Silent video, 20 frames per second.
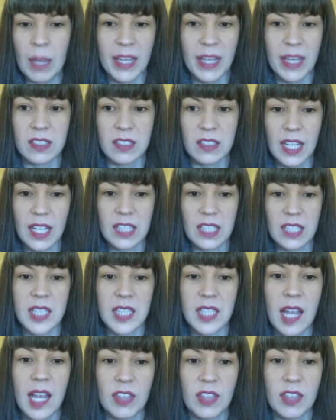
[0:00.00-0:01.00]
Because like I
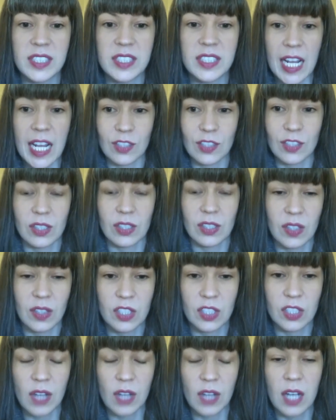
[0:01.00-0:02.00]
say, the dangers of
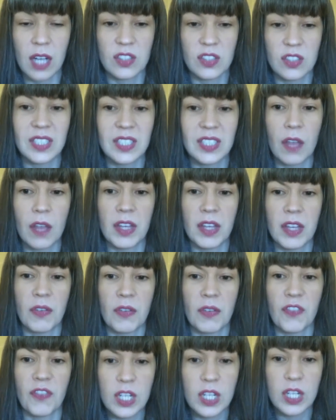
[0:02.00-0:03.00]
these drugs, the, the
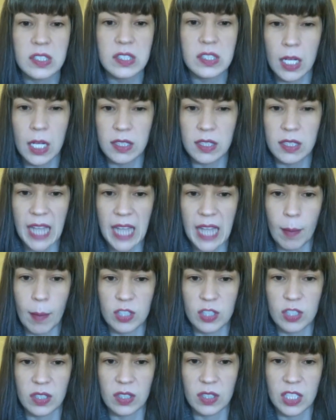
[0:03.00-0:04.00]
full extent of the
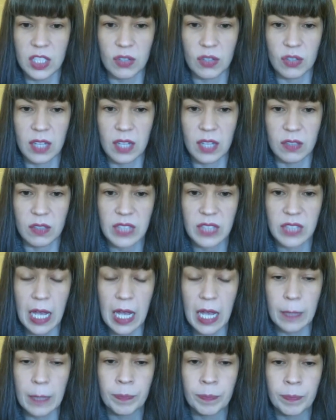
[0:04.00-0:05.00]
damage that these drugs have
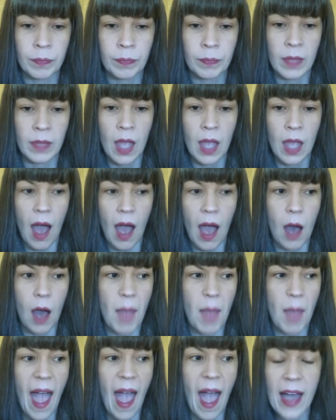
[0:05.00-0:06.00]
done,
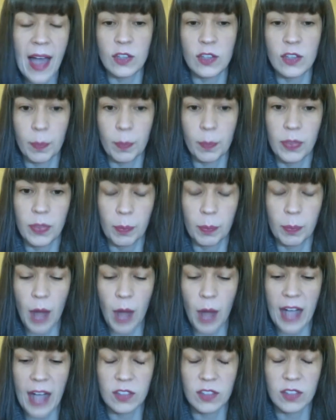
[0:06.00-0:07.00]
um, and the, the,
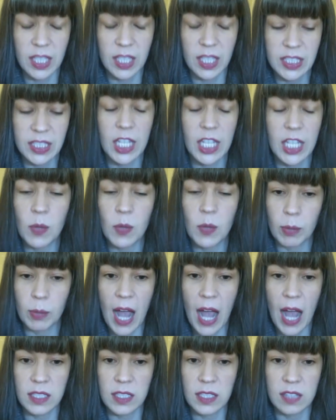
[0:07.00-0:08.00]
pra the continuing
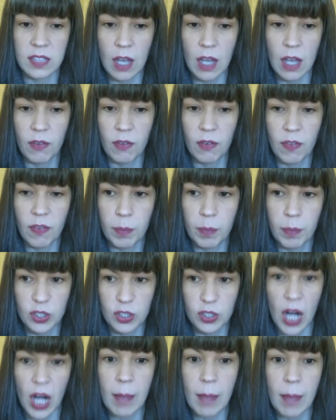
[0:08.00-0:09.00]
practice of
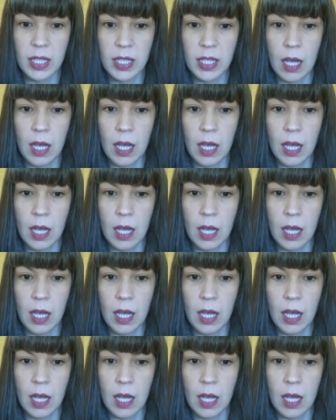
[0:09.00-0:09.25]
prescribing